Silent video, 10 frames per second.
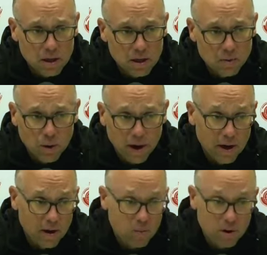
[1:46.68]
Way
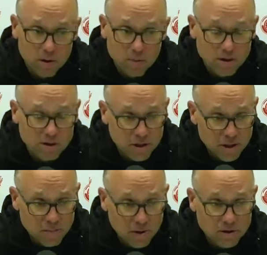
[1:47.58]
ahead of where it was
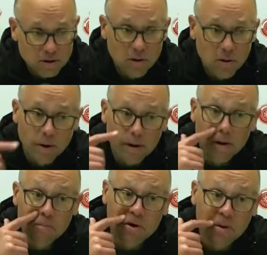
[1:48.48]
6 months ago, way
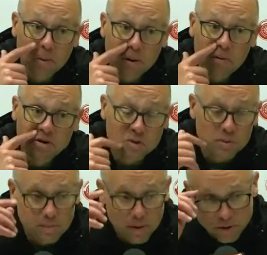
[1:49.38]
ahead probably where it was
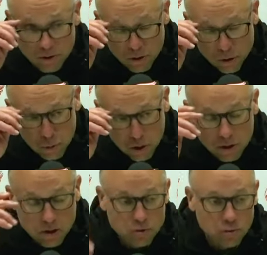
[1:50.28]
3 months ago. He's worked
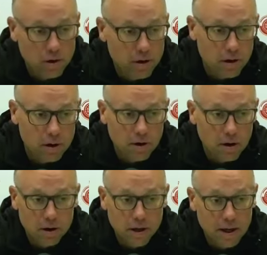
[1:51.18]
extraordinarily
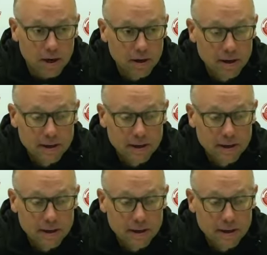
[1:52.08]
hard at it.